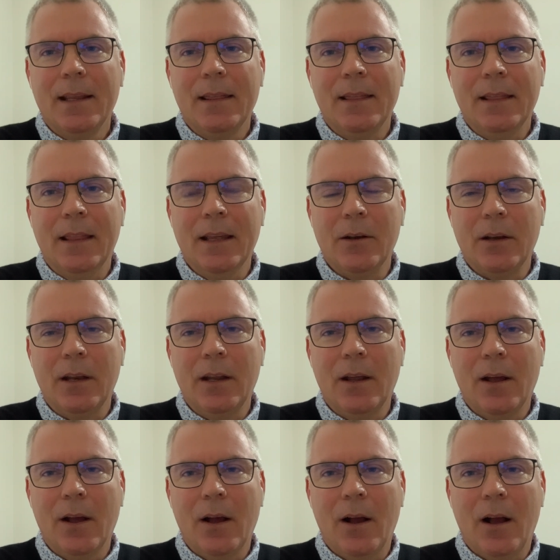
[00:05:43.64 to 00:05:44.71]
That
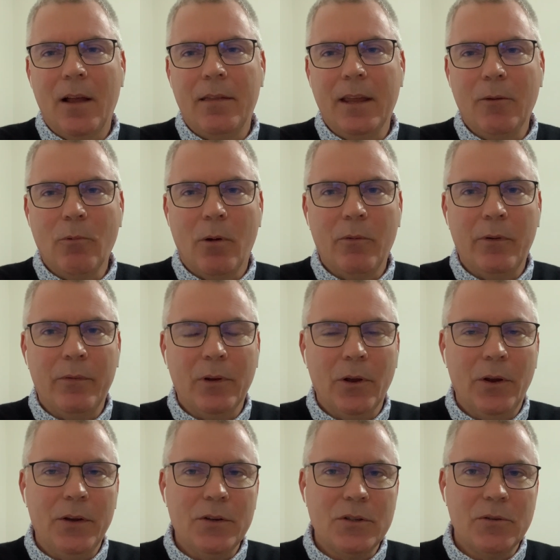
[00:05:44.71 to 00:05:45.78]
I think what we've
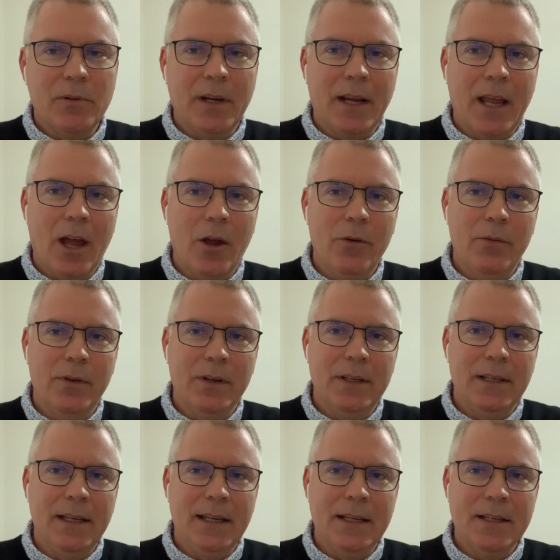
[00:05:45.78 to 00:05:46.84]
learnt during
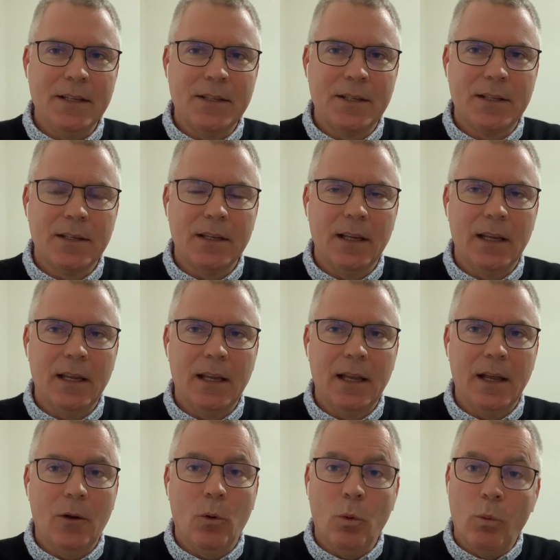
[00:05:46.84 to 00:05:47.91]
COVID is,
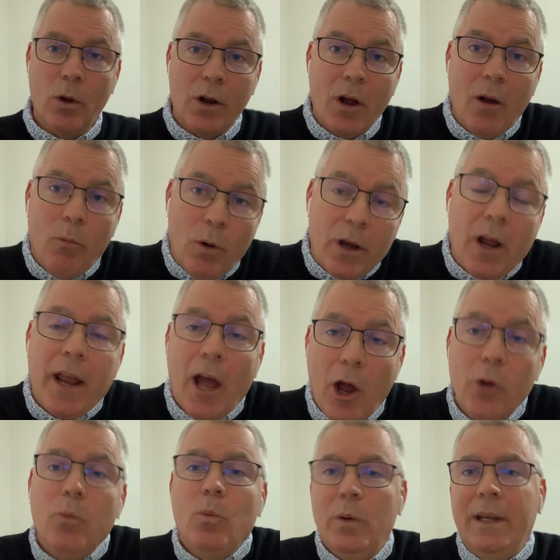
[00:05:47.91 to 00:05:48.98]
or what I
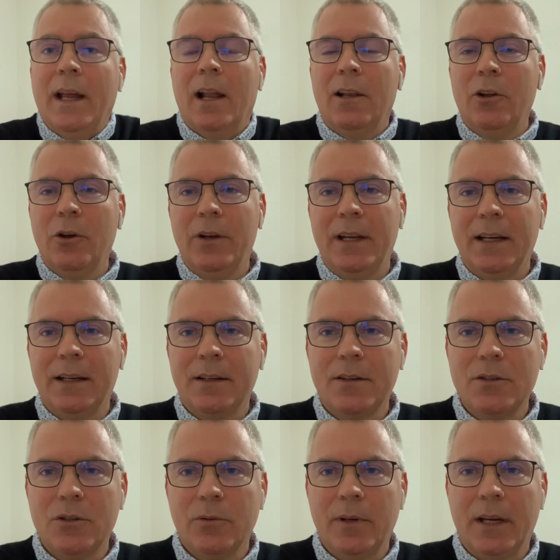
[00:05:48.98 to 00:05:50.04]
hope we are learning
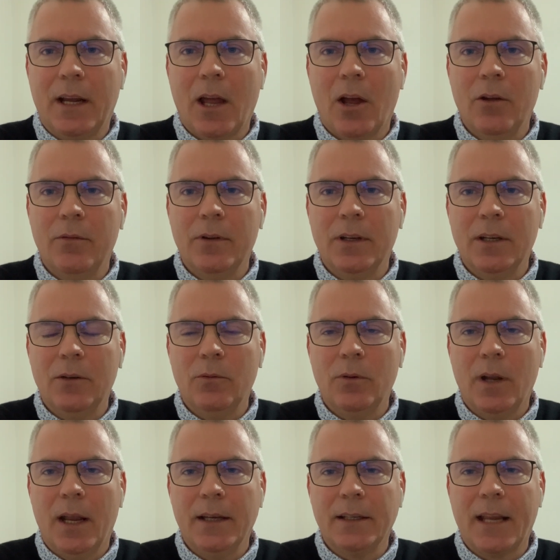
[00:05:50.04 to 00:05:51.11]
during COVID
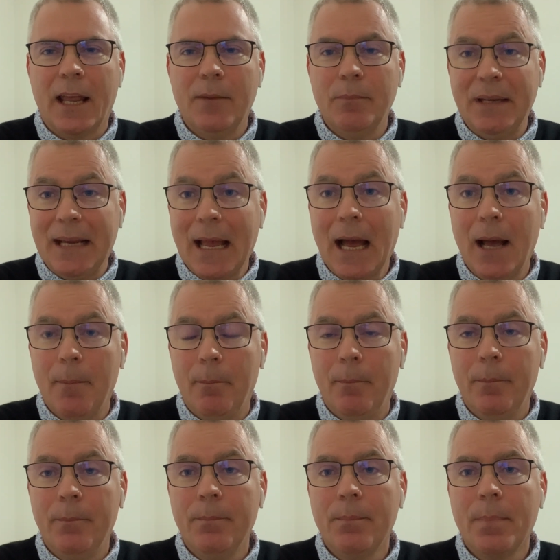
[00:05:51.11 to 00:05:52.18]
and can
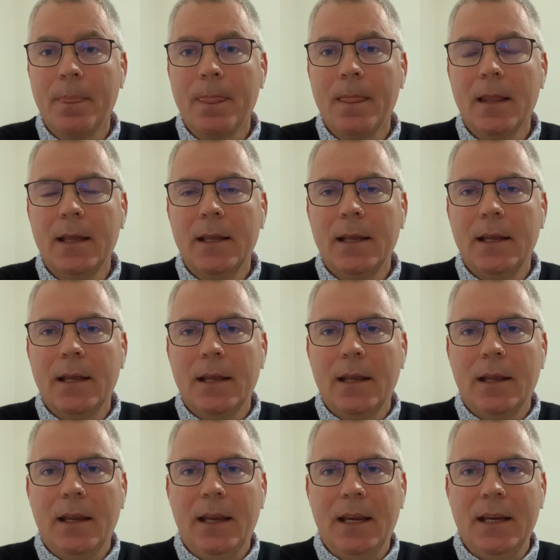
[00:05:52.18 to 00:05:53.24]
become,
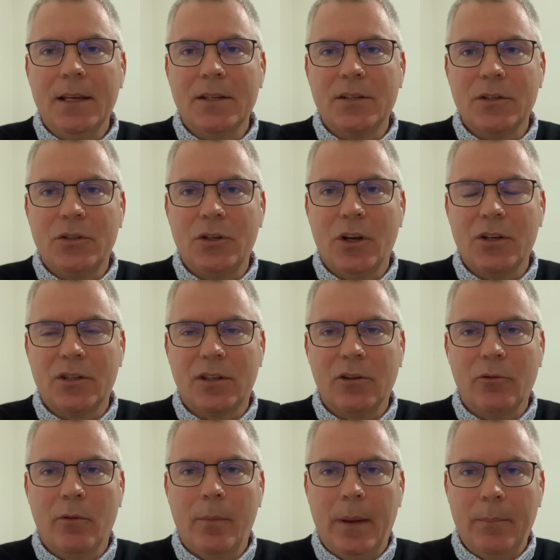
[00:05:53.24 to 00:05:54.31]
is a church that
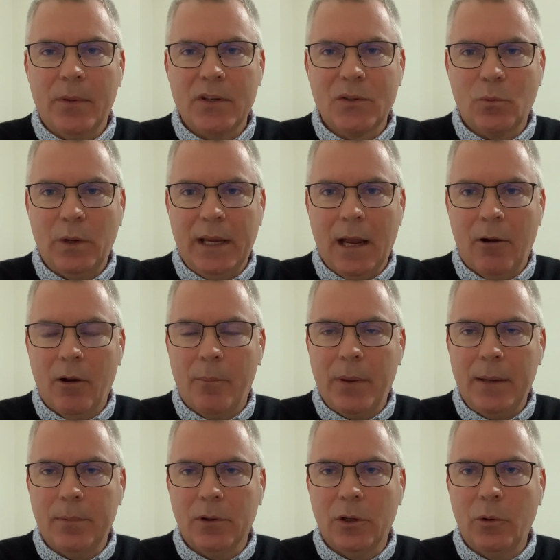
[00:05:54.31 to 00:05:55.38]
remembers we are a
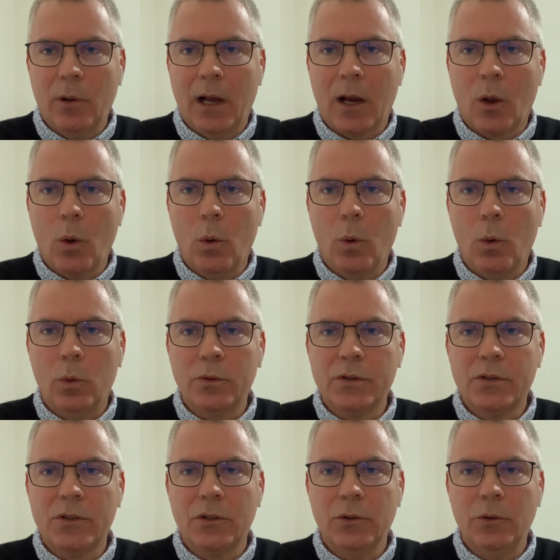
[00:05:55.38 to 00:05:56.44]
people who are
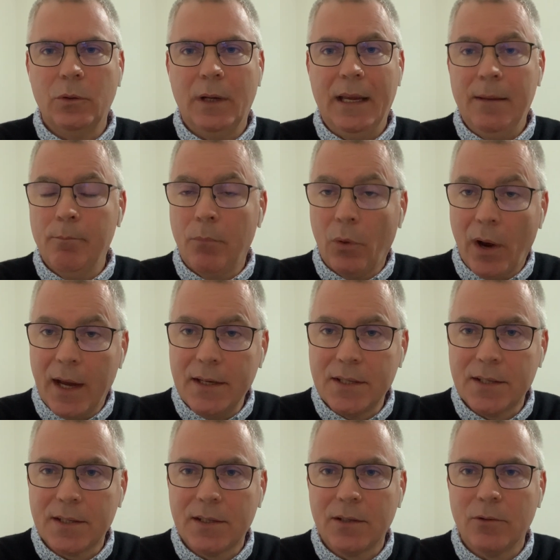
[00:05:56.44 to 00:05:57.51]
called to
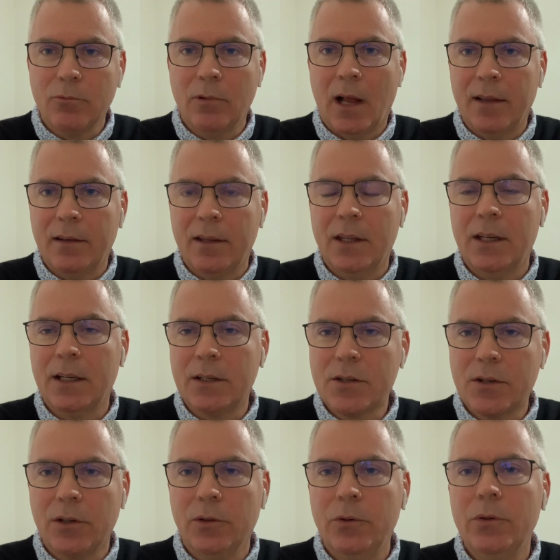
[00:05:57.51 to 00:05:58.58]
embrace rather than
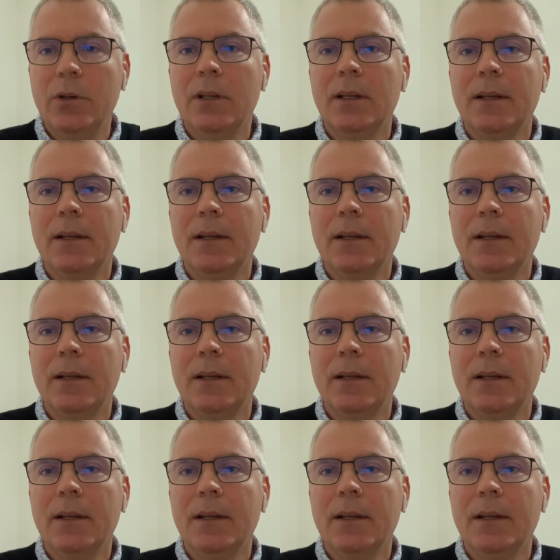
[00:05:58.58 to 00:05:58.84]
exclude.